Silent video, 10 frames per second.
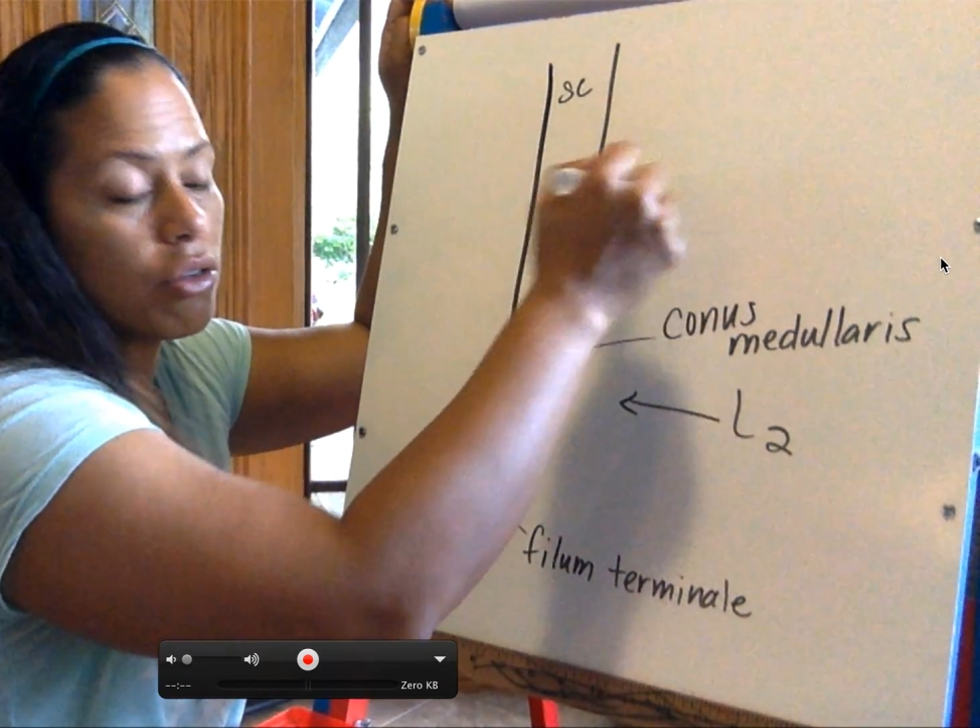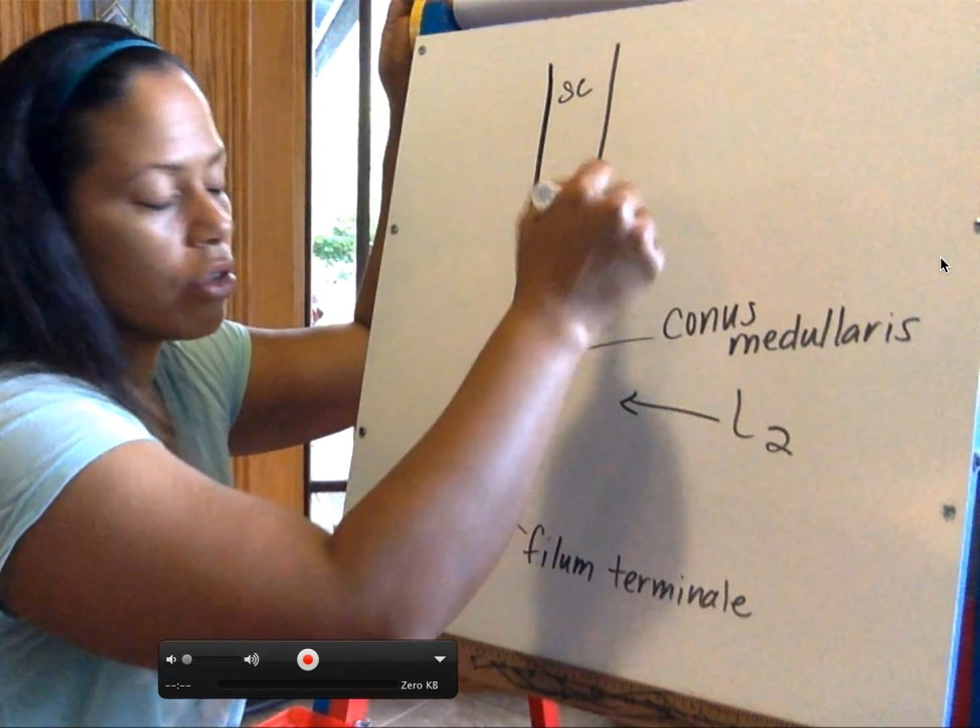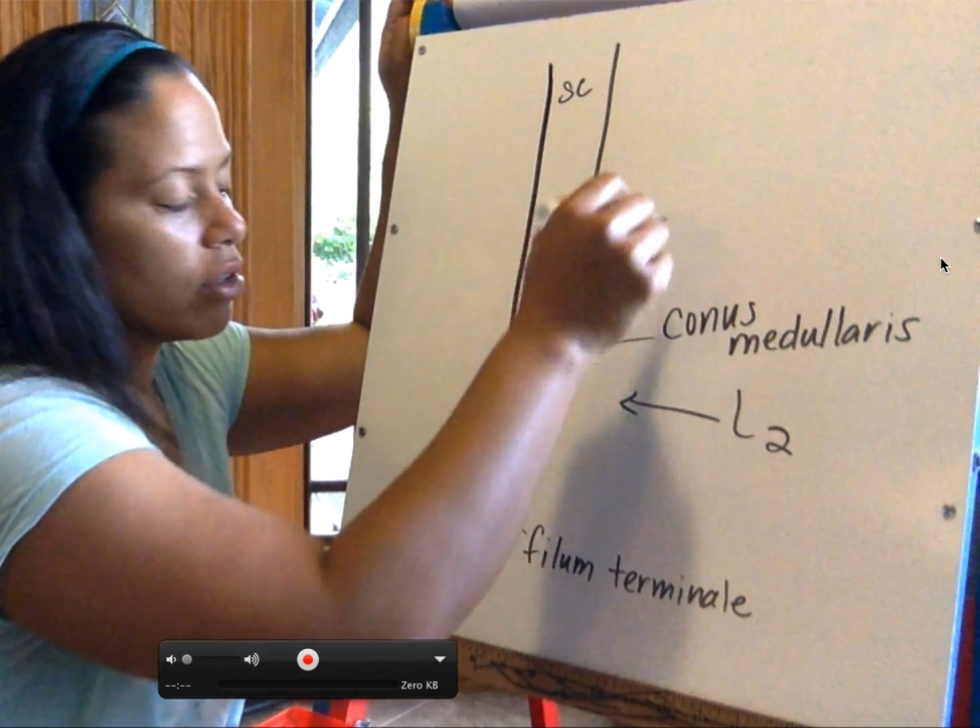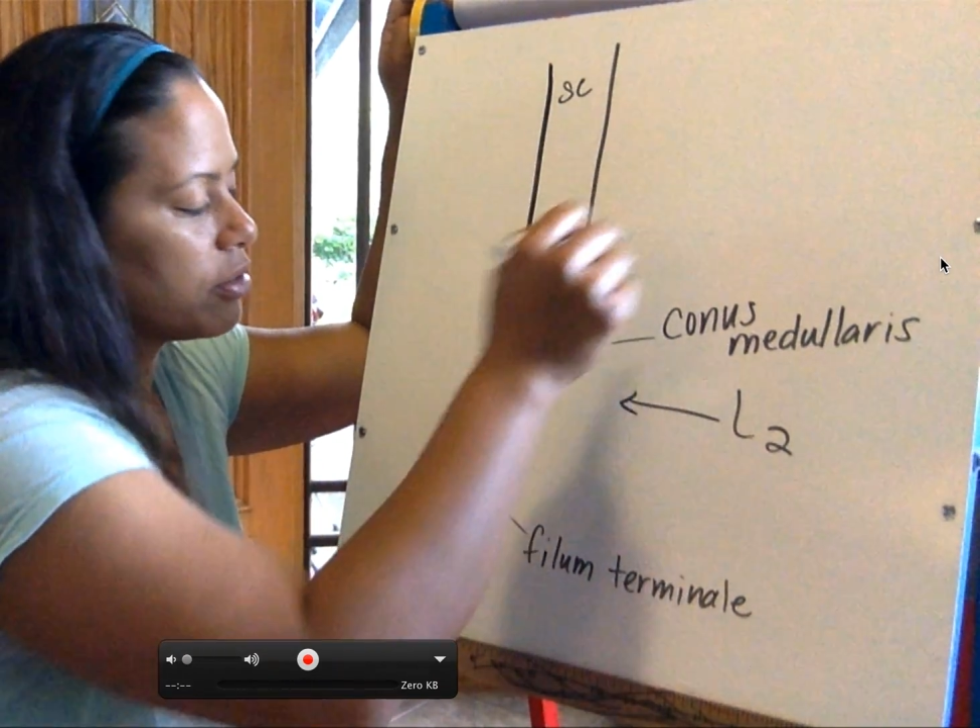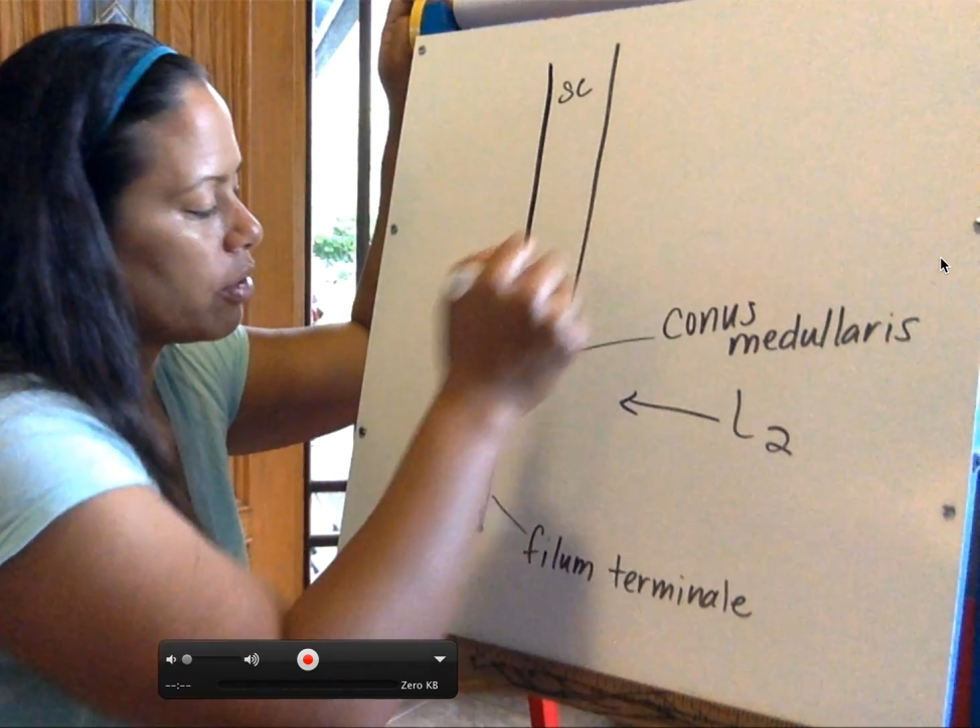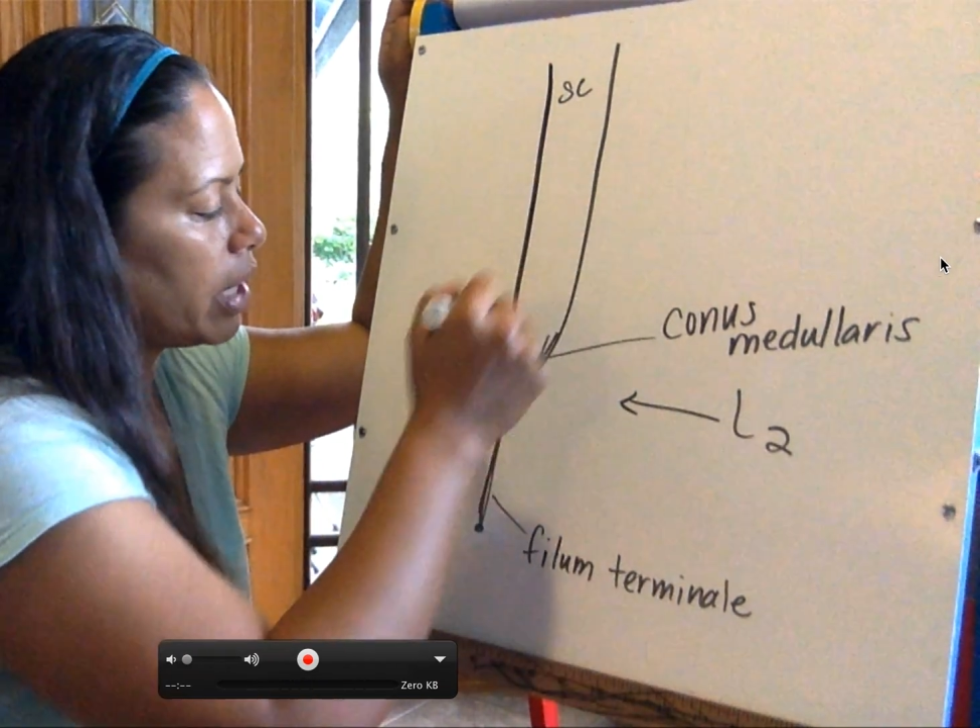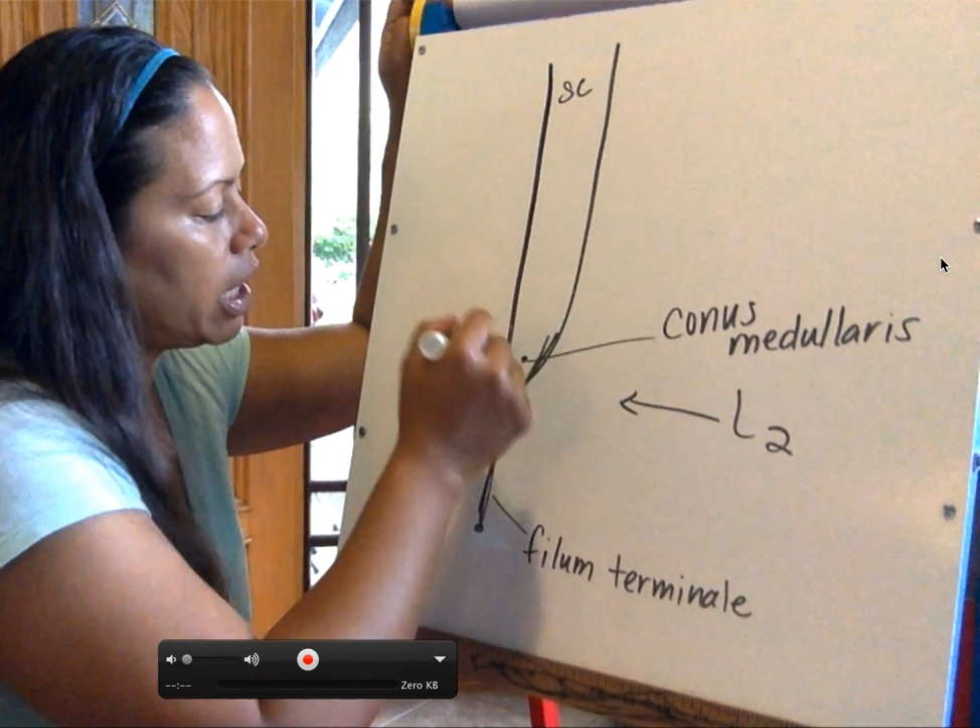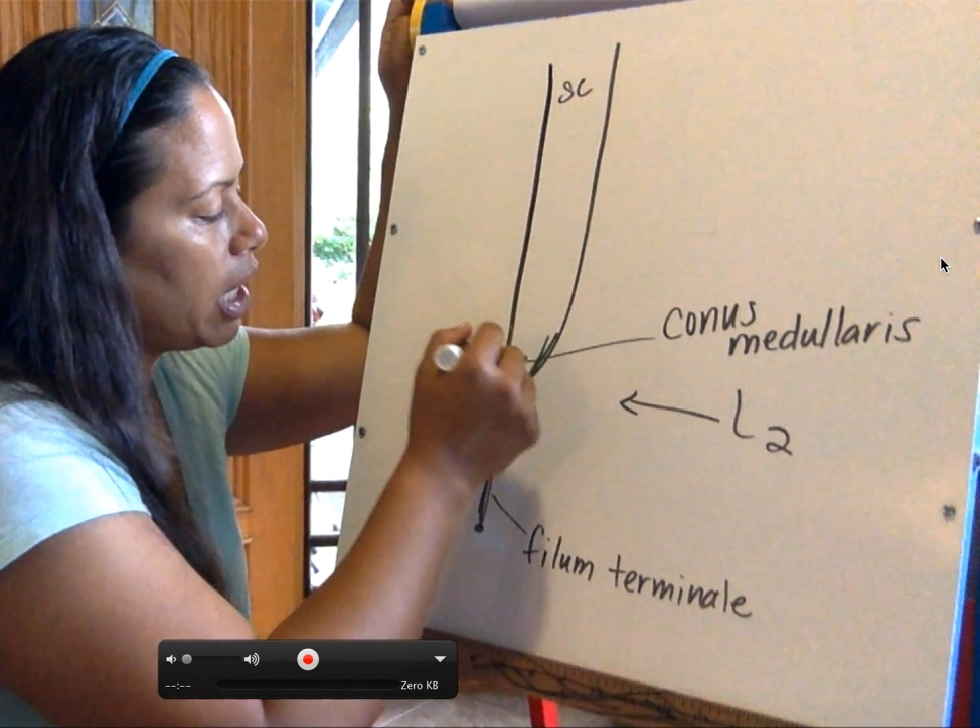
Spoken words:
nerves, right?